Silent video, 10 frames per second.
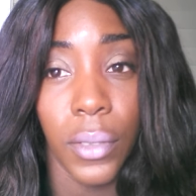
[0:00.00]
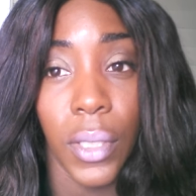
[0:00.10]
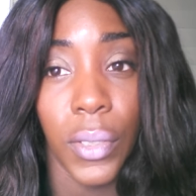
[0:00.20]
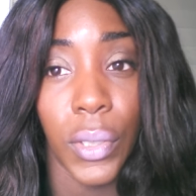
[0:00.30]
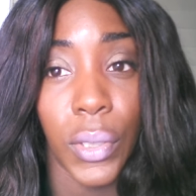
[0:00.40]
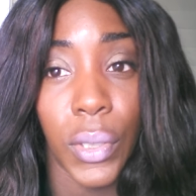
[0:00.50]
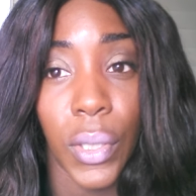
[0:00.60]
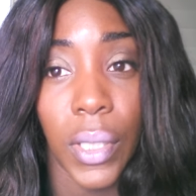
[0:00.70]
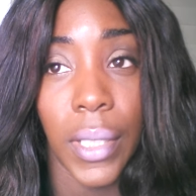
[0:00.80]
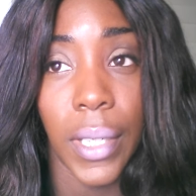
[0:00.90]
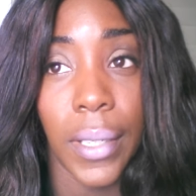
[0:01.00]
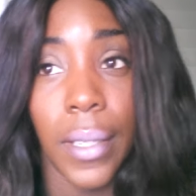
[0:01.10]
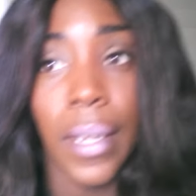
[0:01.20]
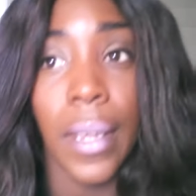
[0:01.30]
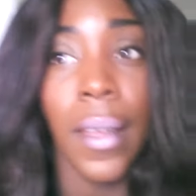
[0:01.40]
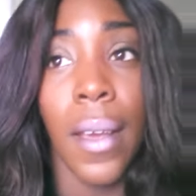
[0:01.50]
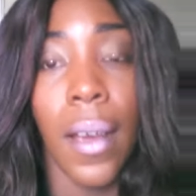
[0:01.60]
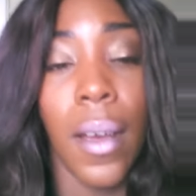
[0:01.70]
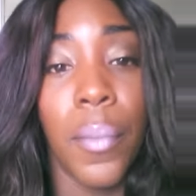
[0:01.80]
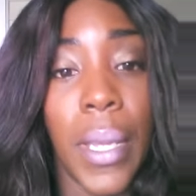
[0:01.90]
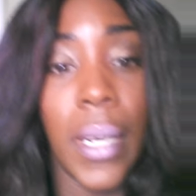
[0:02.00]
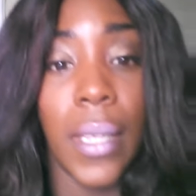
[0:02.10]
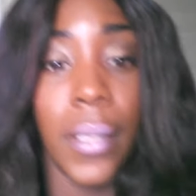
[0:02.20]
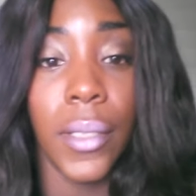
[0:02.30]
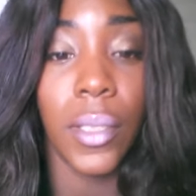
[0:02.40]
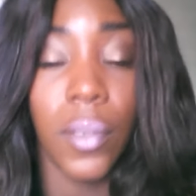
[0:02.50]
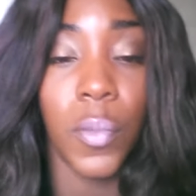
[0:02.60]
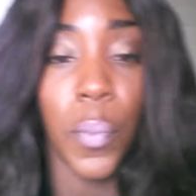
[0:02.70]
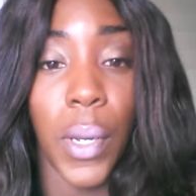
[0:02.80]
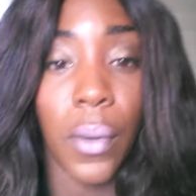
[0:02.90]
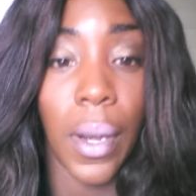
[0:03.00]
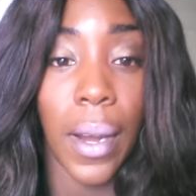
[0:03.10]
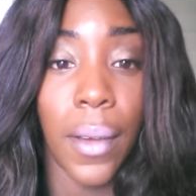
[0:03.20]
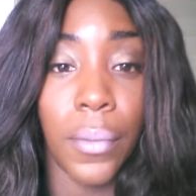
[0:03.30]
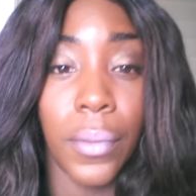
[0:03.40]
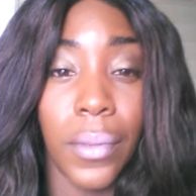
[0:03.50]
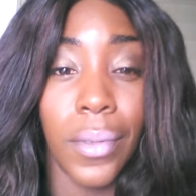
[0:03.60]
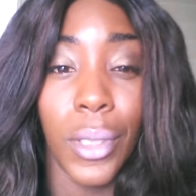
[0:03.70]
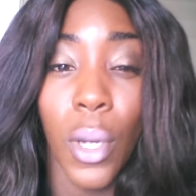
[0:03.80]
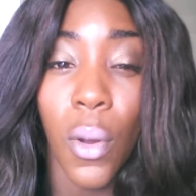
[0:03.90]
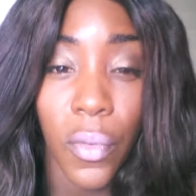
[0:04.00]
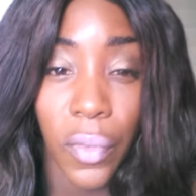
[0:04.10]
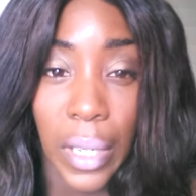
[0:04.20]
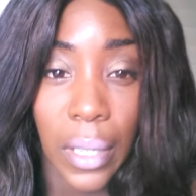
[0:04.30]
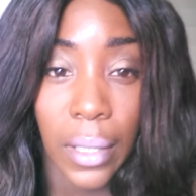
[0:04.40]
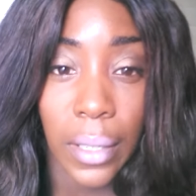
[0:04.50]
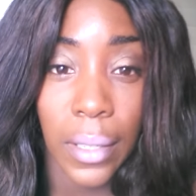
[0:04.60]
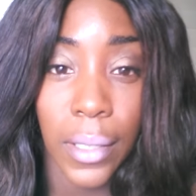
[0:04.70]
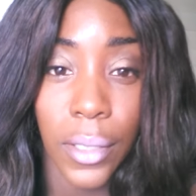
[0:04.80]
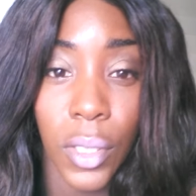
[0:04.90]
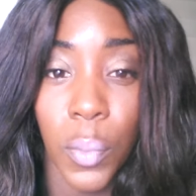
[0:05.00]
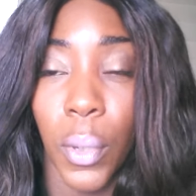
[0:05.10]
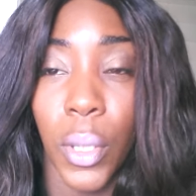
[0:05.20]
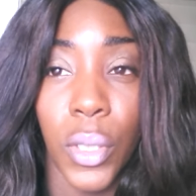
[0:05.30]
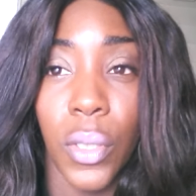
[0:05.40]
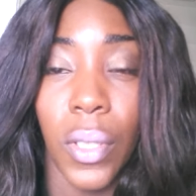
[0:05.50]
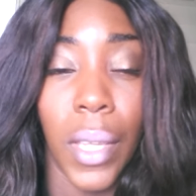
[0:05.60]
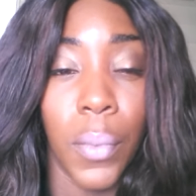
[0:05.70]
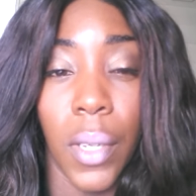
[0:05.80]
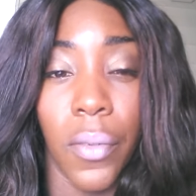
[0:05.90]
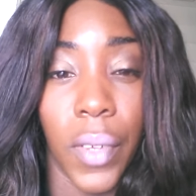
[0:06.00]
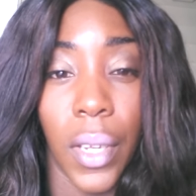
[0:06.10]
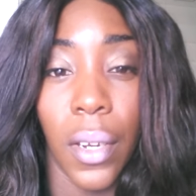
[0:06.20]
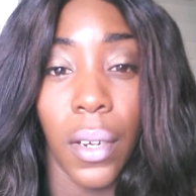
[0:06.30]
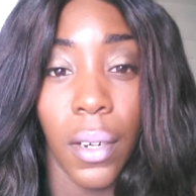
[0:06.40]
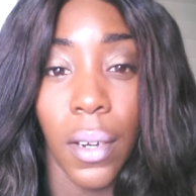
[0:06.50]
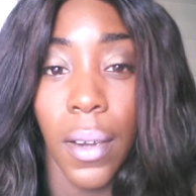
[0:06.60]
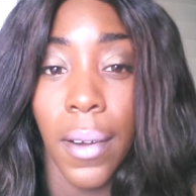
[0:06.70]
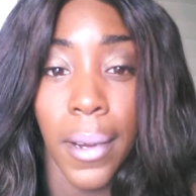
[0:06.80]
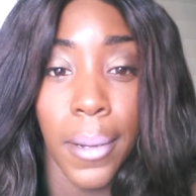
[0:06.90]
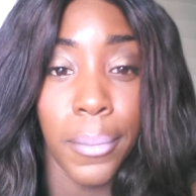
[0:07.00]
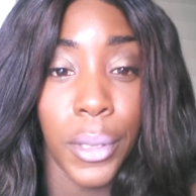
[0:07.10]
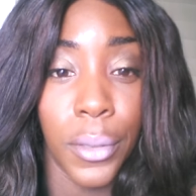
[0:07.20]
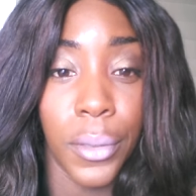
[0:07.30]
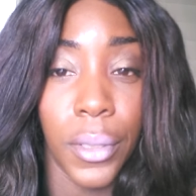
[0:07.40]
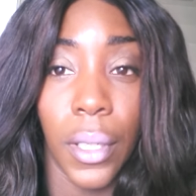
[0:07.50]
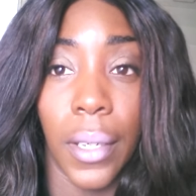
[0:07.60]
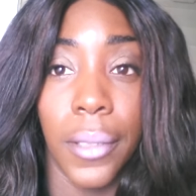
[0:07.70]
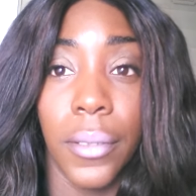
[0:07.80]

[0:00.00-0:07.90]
It's inserted and it is spun around. Don't feel it. It's just pressure, like with your finger. Just looking.